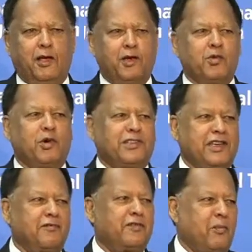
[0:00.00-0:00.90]
You
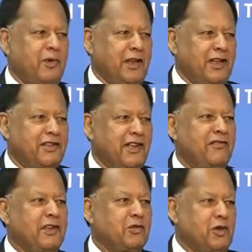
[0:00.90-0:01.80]
achieved your potential,
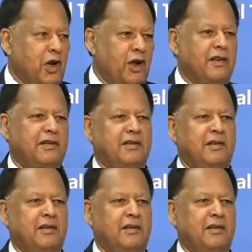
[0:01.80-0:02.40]
we could not